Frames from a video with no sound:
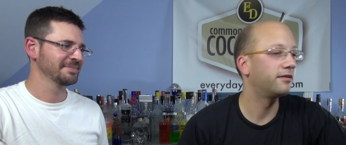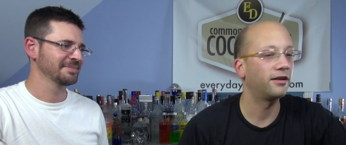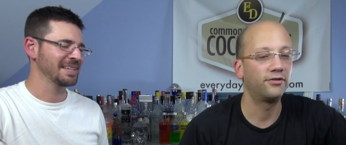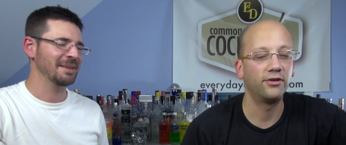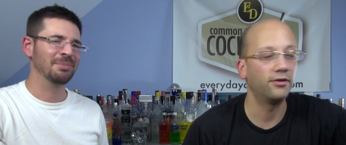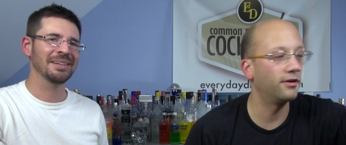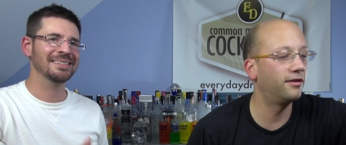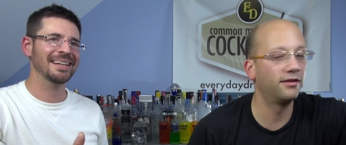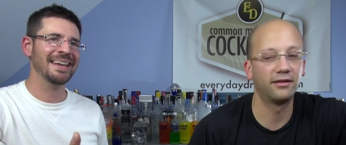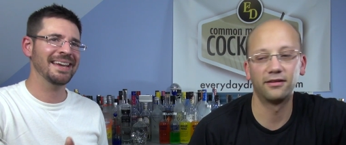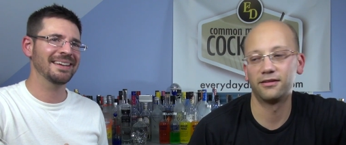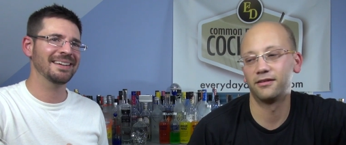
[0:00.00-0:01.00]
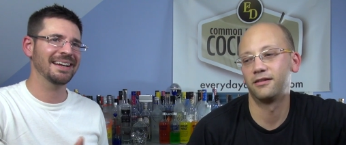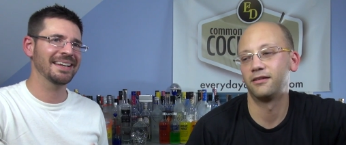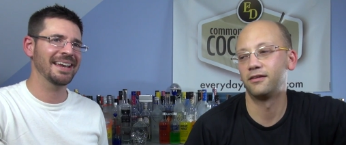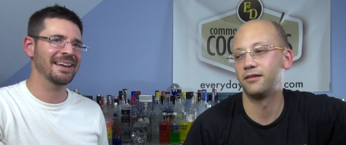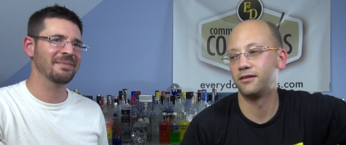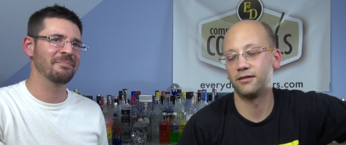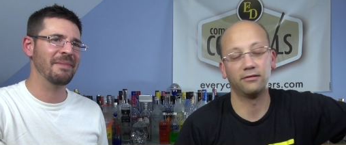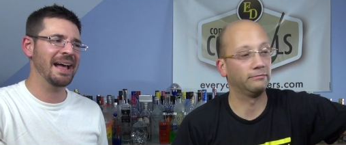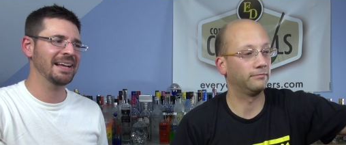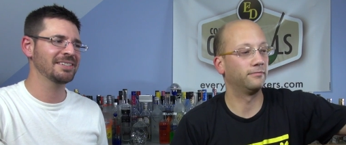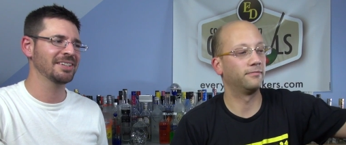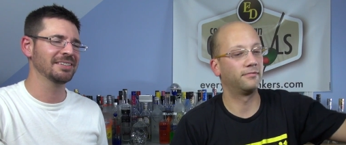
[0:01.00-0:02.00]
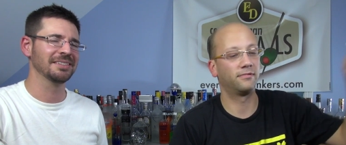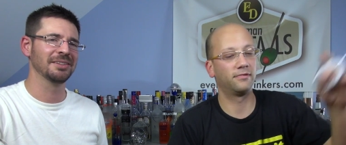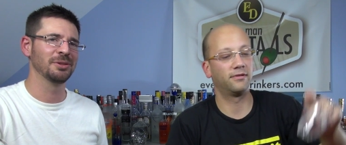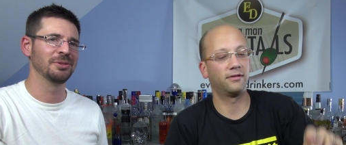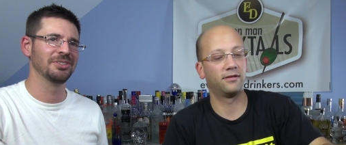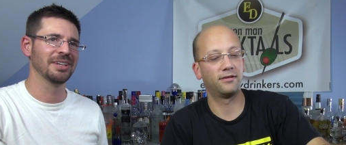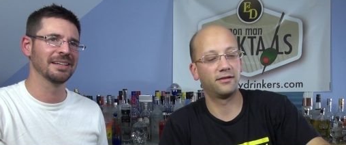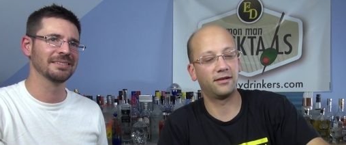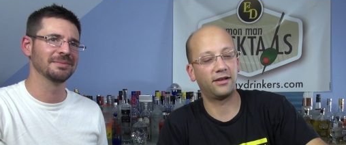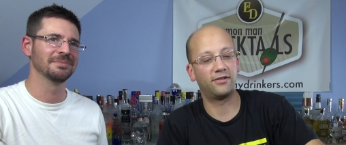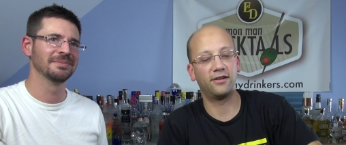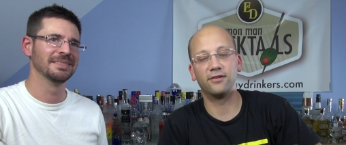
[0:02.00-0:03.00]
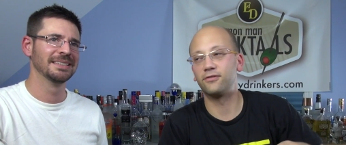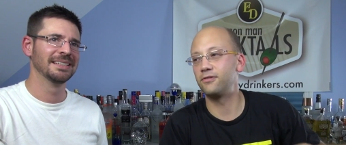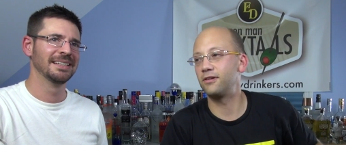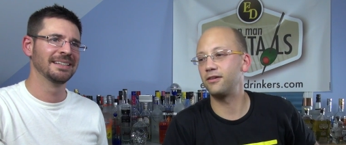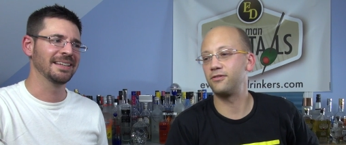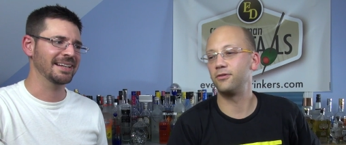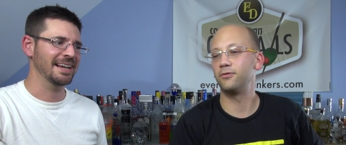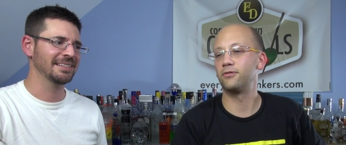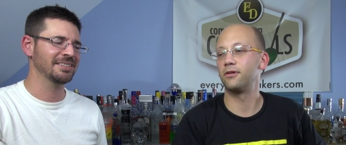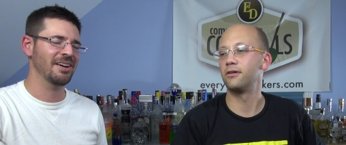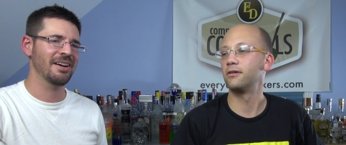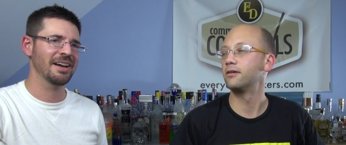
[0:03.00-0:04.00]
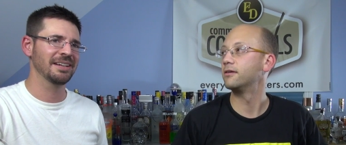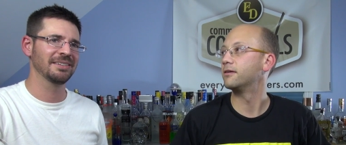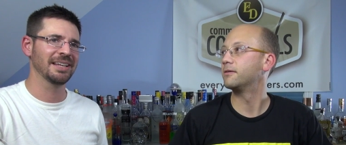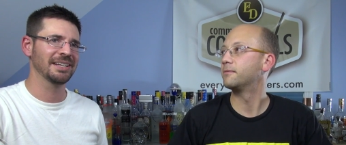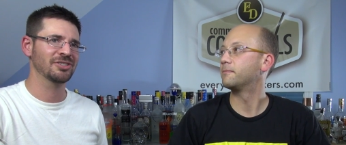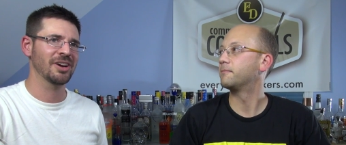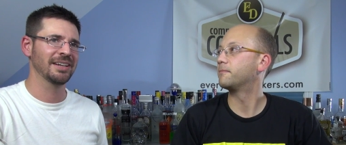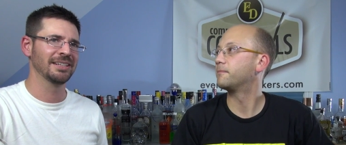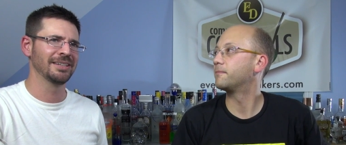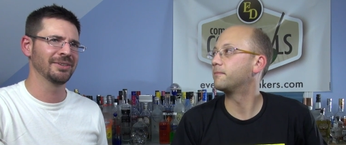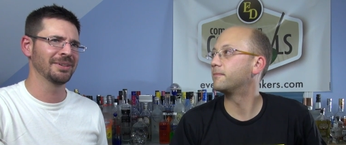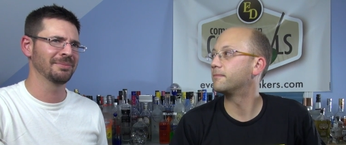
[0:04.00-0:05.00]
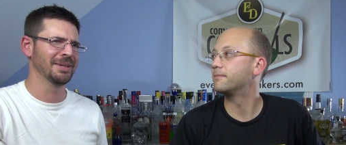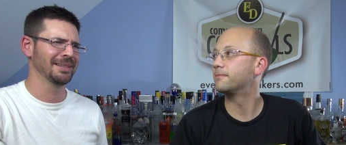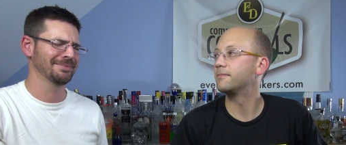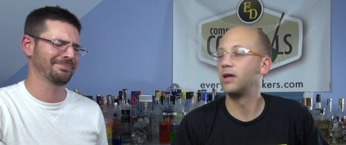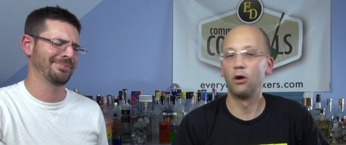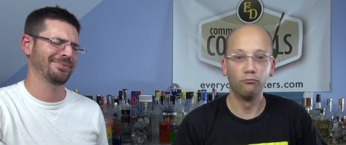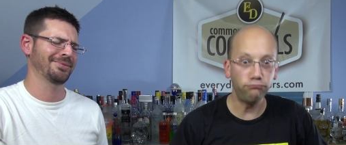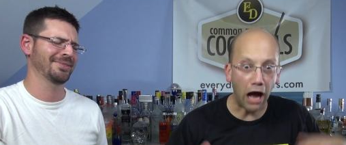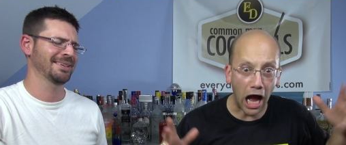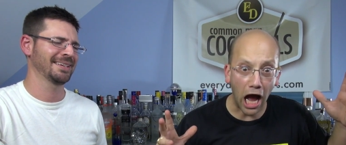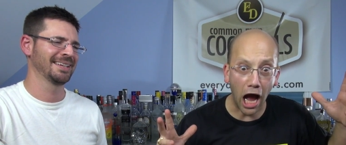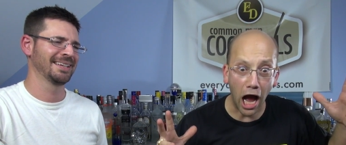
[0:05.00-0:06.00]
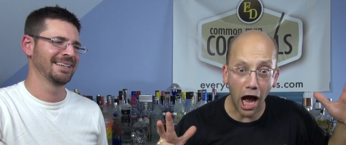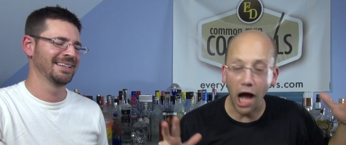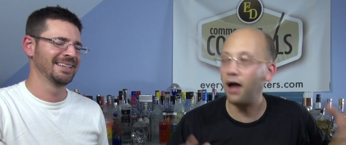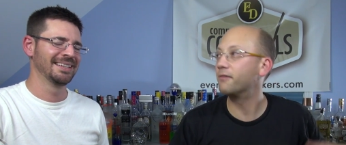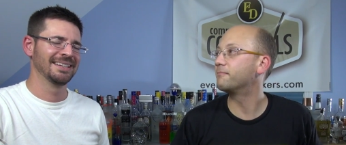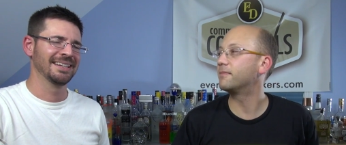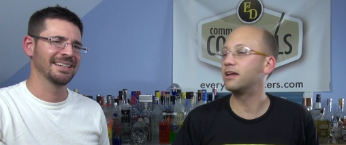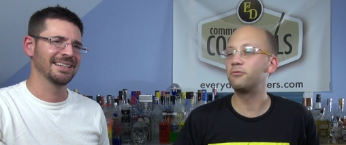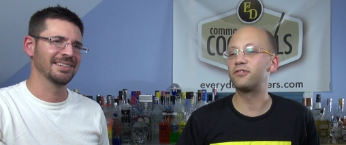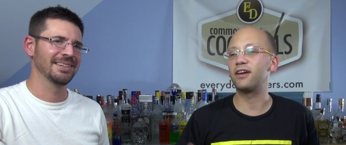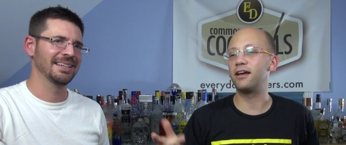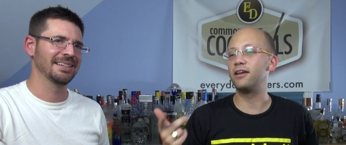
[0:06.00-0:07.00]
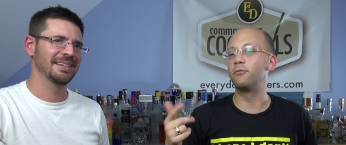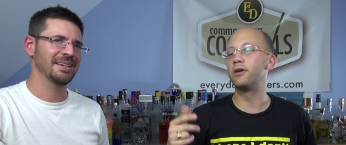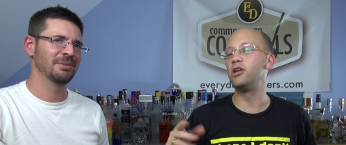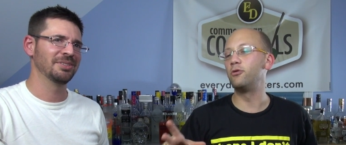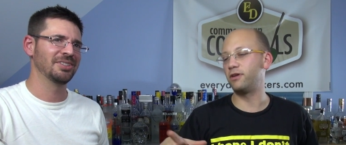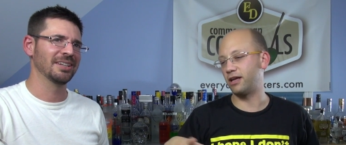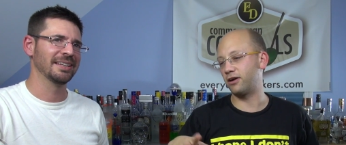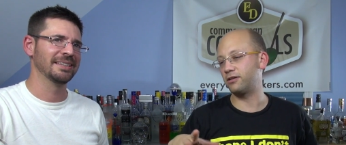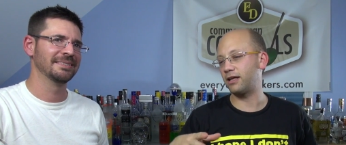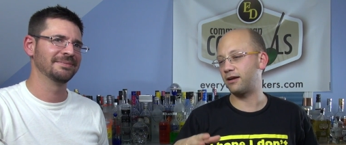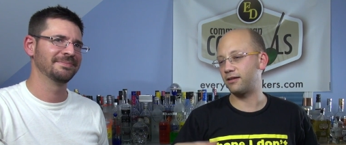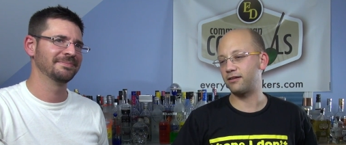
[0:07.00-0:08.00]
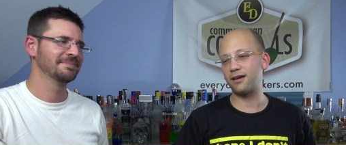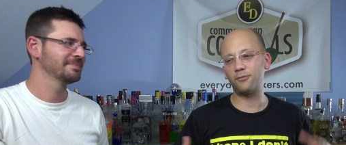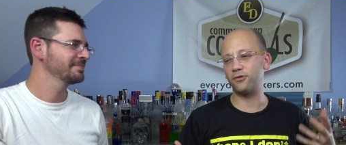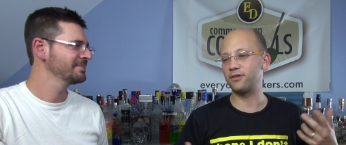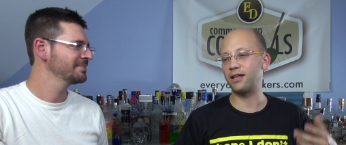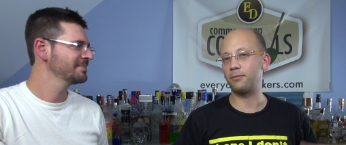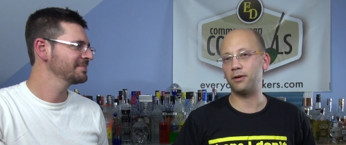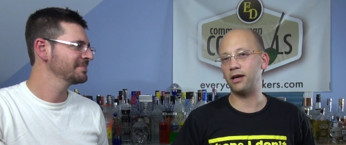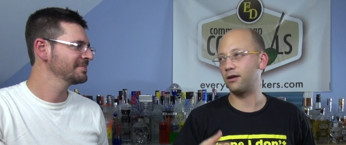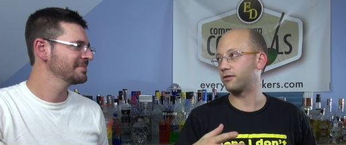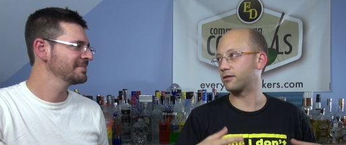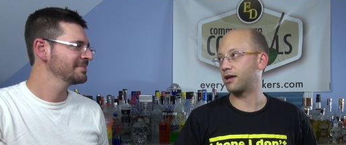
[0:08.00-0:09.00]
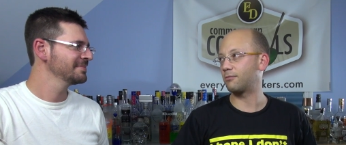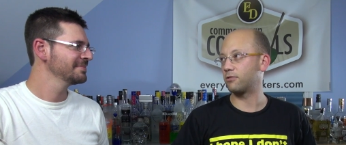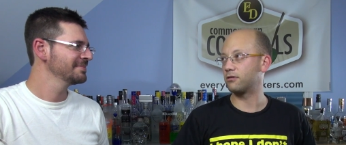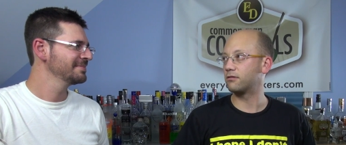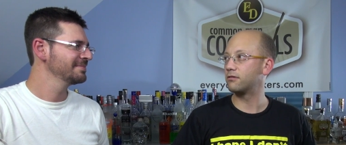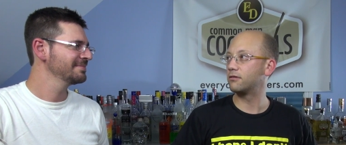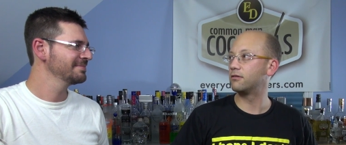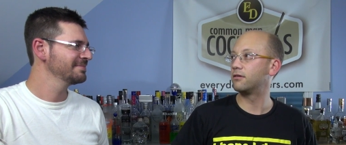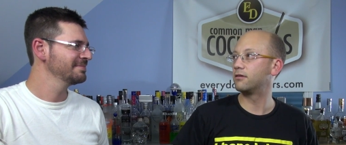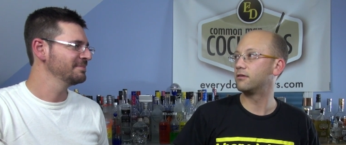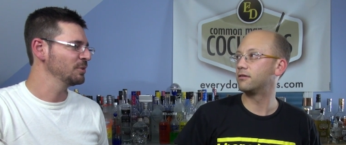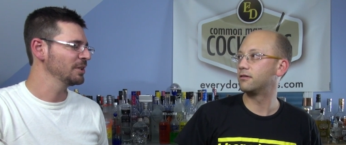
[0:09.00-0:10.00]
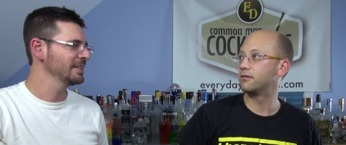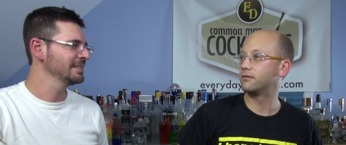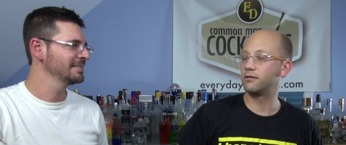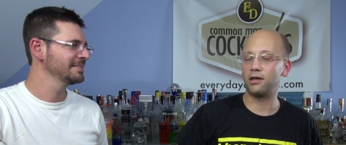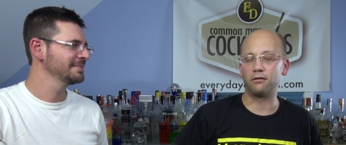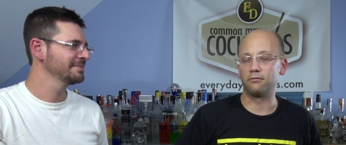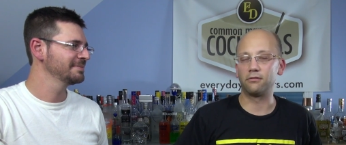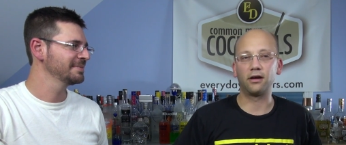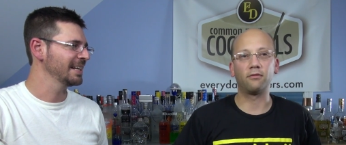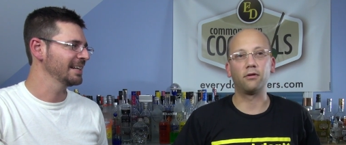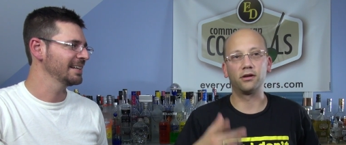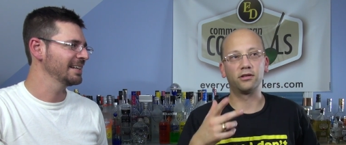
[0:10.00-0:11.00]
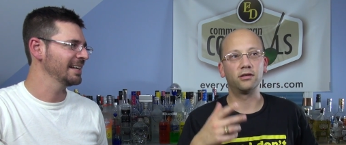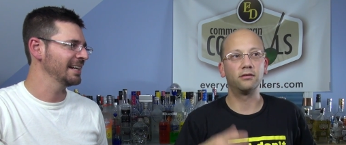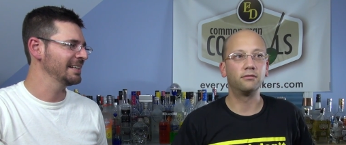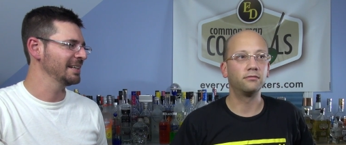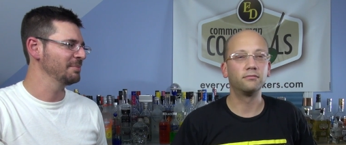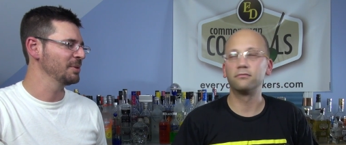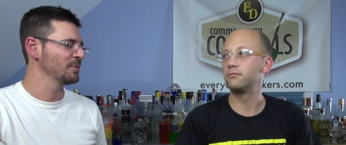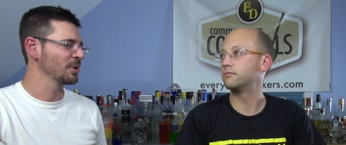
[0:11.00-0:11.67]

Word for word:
Speaker 1: that's Plus, I can't I can't match his enthusiasm. That's his. That's like I saw I like trying to do it. I'm like.
Speaker 2: Ah! It was, it, it, when you were silly. yelling that other time, it wasn't that bad on the camera. Really? No, I watched it. I
Speaker 1: need to be